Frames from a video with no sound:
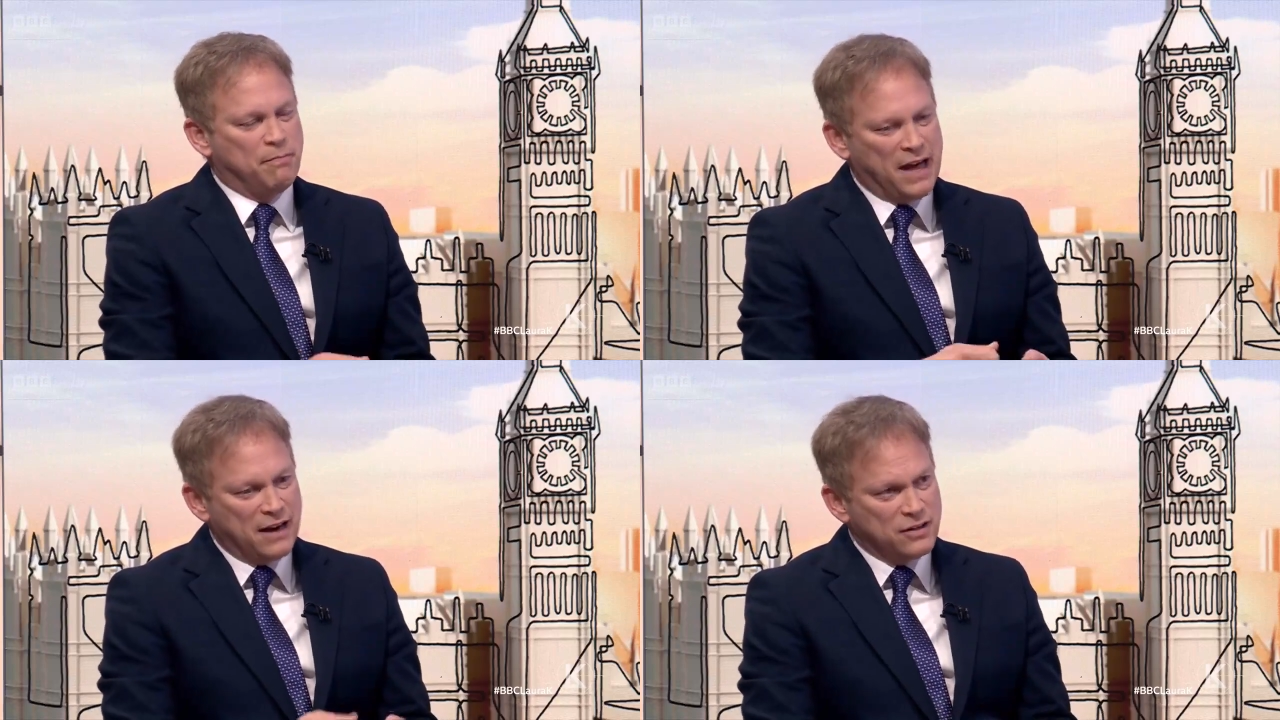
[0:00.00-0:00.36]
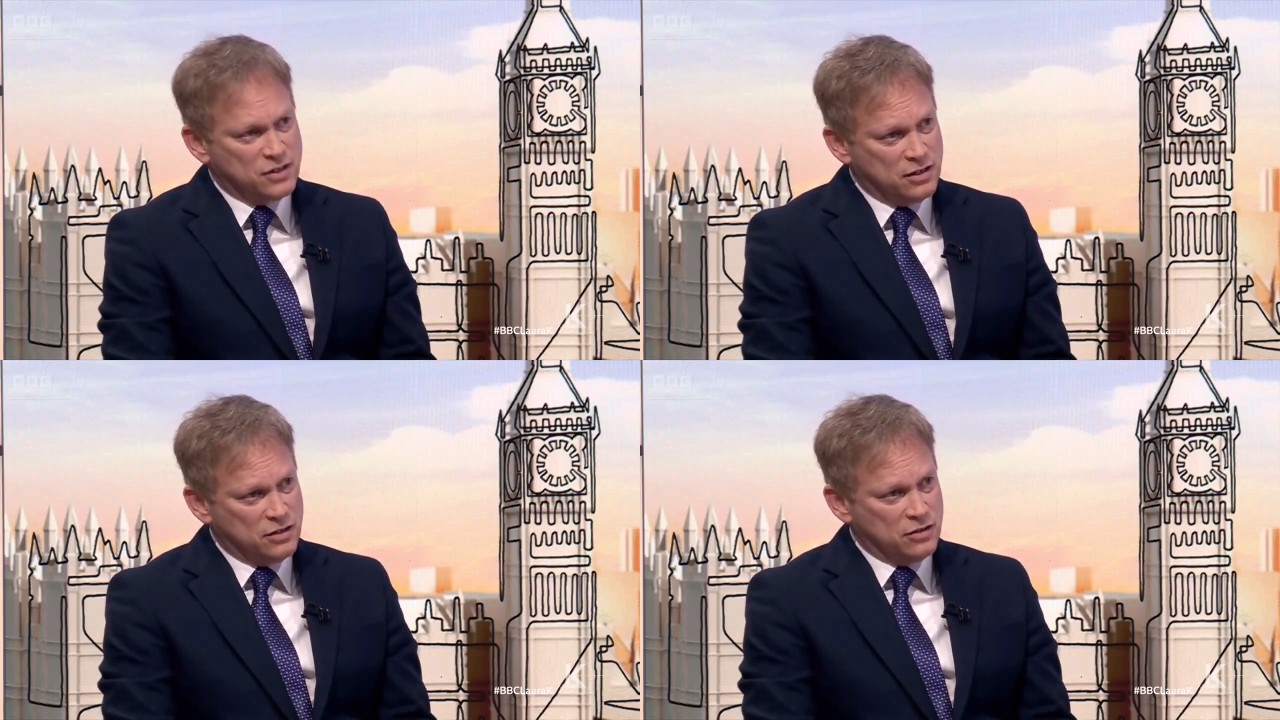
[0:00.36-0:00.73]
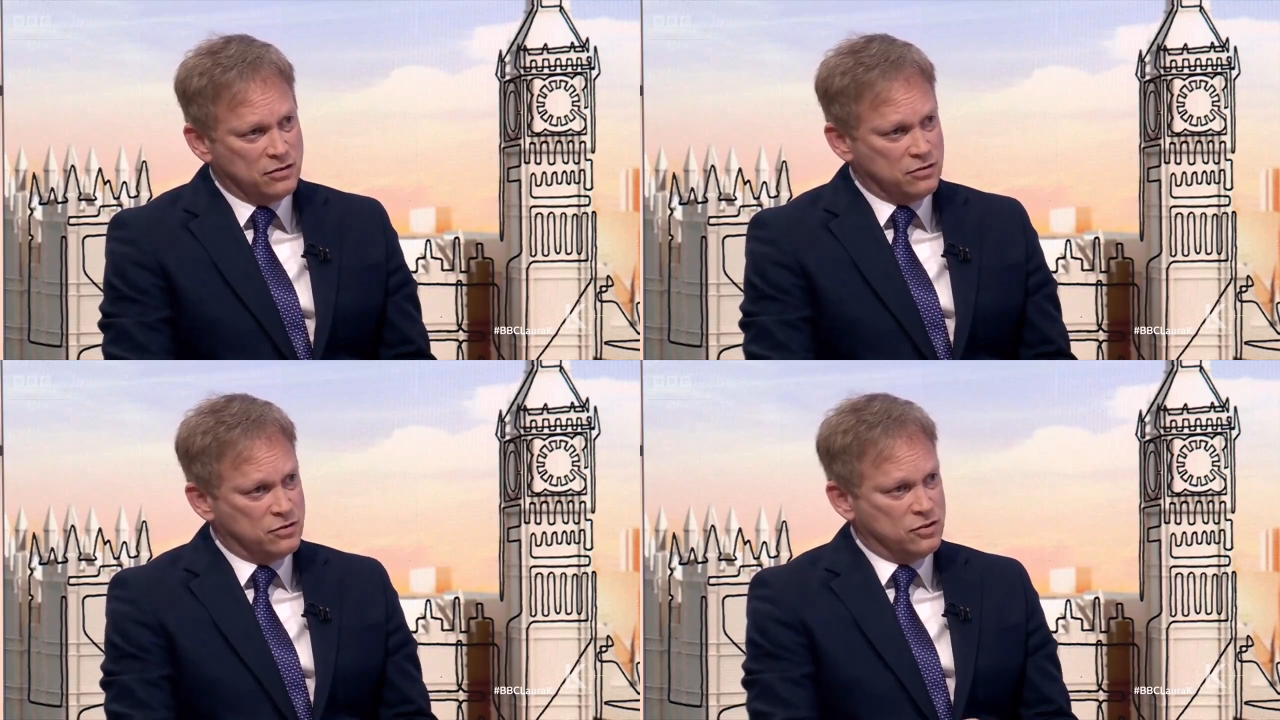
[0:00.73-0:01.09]

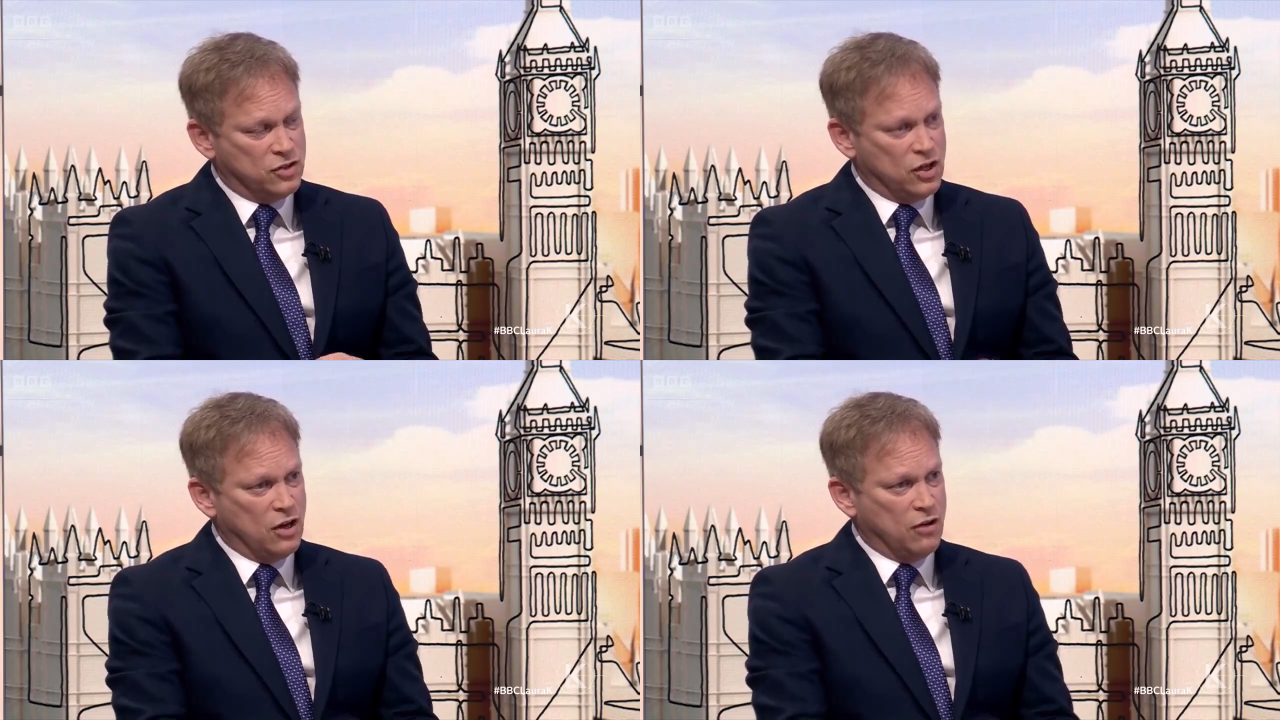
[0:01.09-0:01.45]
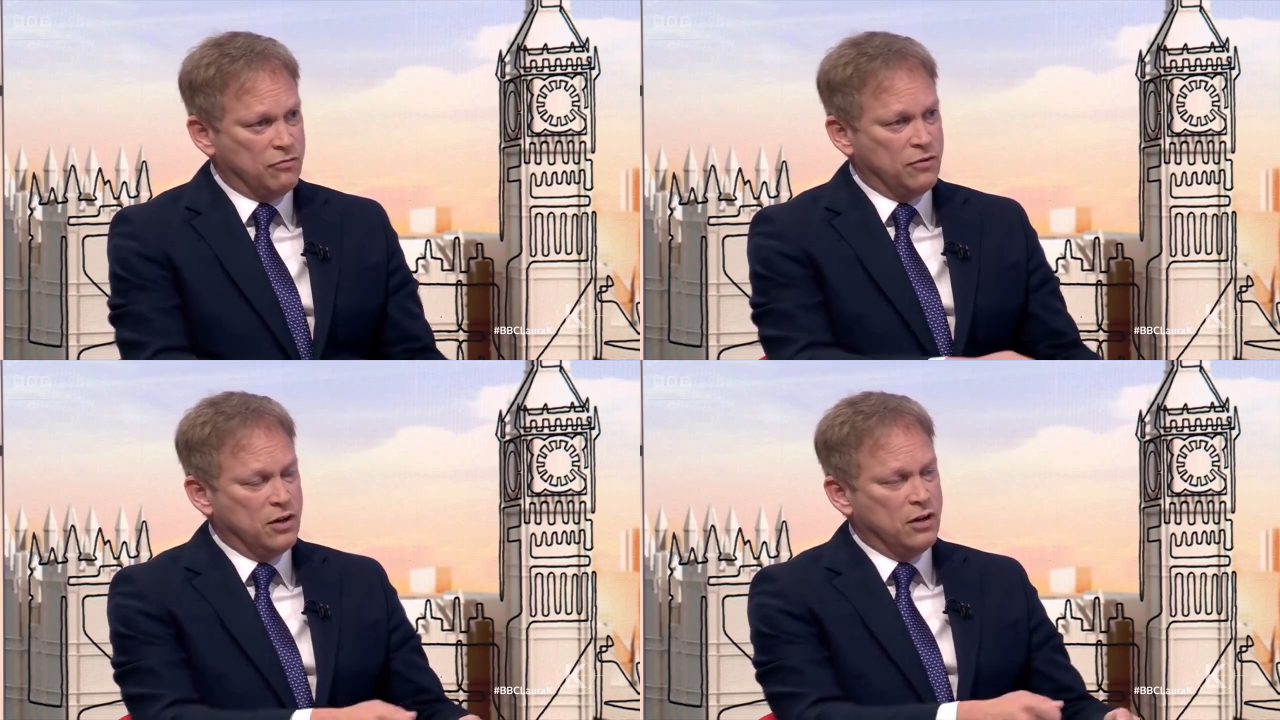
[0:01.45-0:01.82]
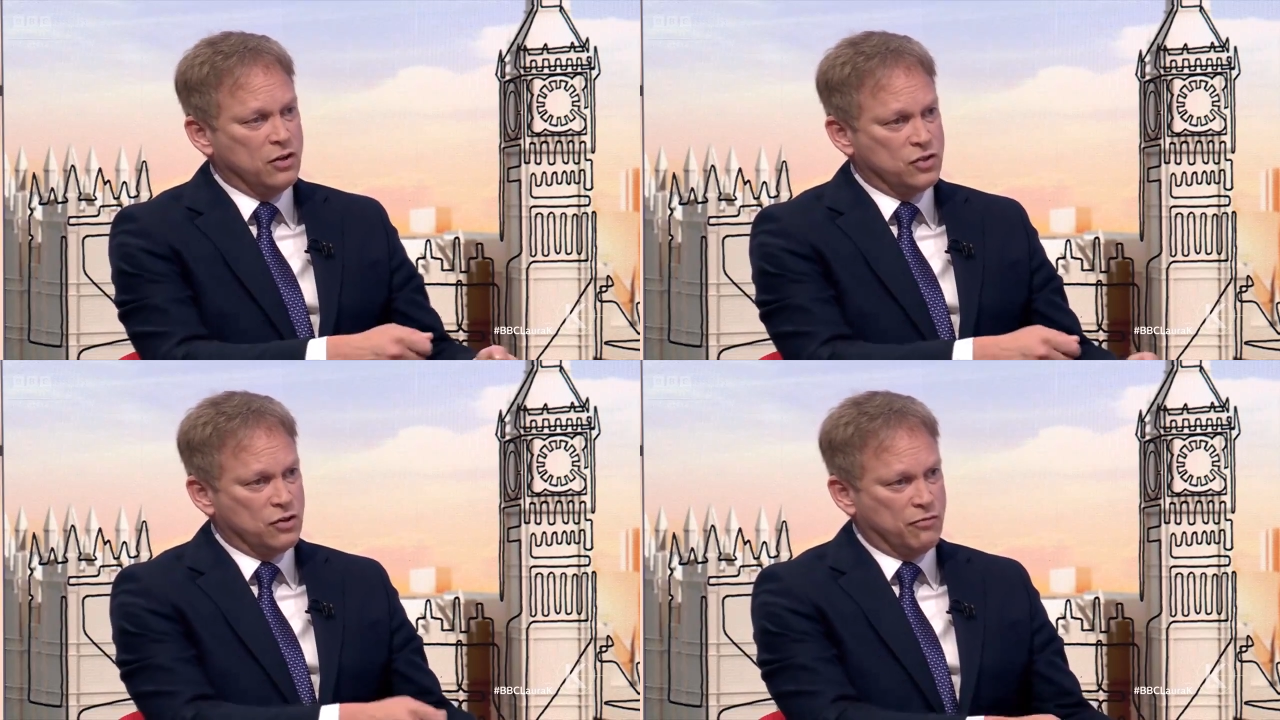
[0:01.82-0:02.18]
Palestinians deserve
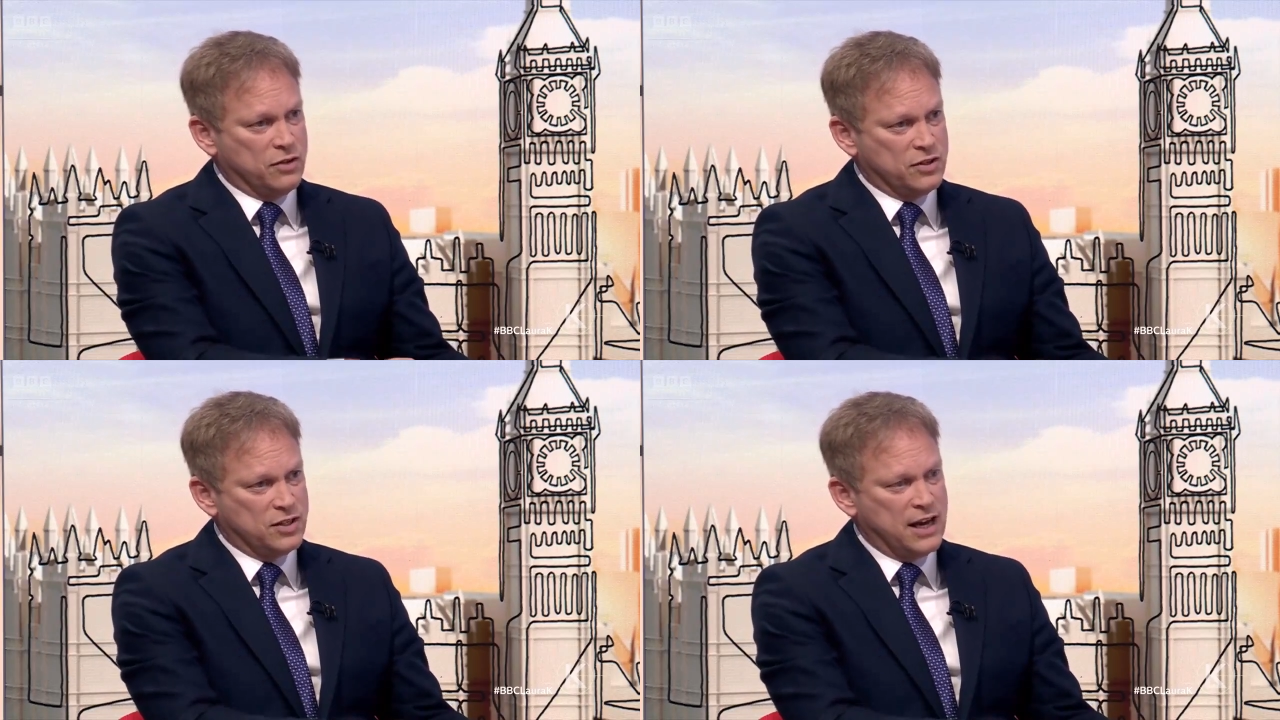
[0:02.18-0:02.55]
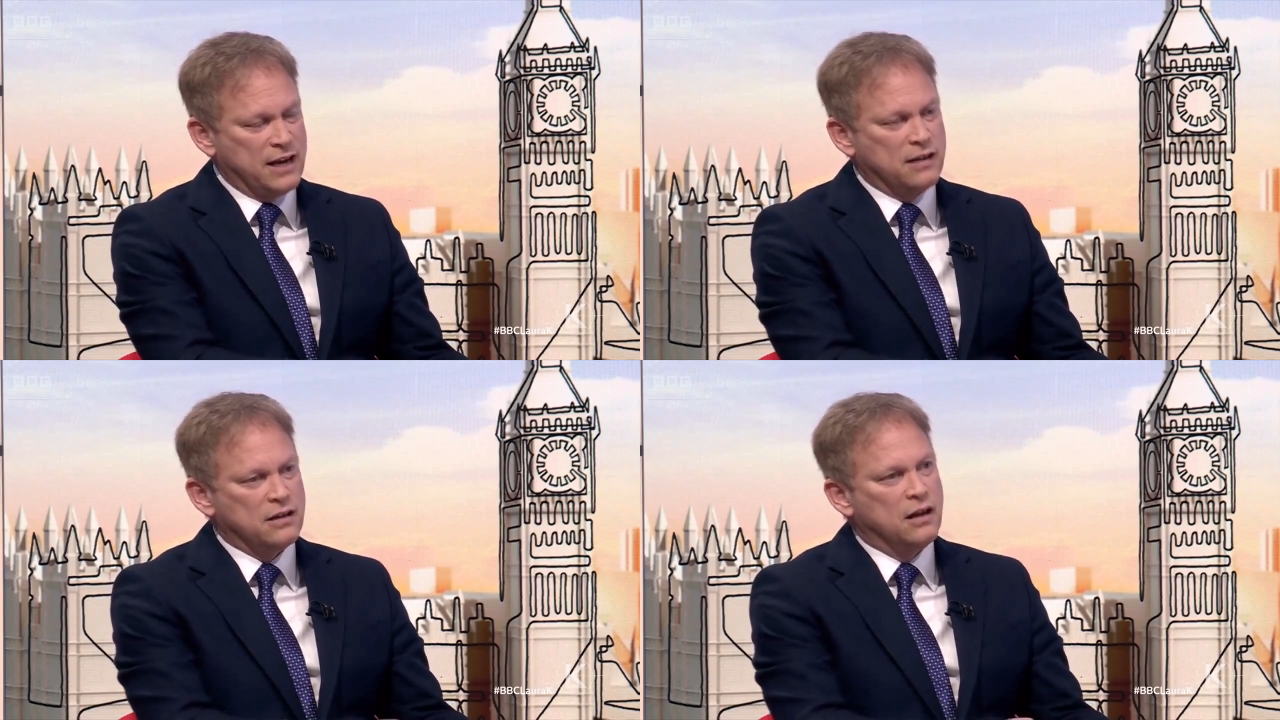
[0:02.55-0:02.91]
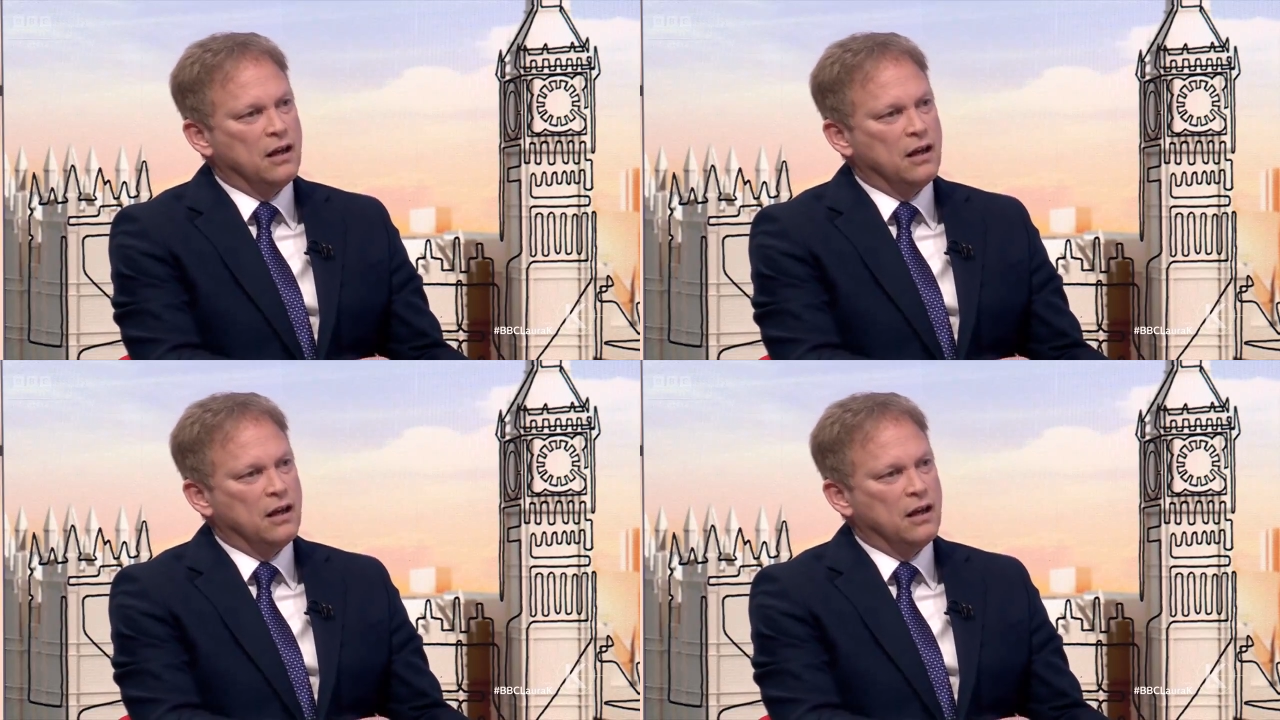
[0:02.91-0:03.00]
a sovereign state.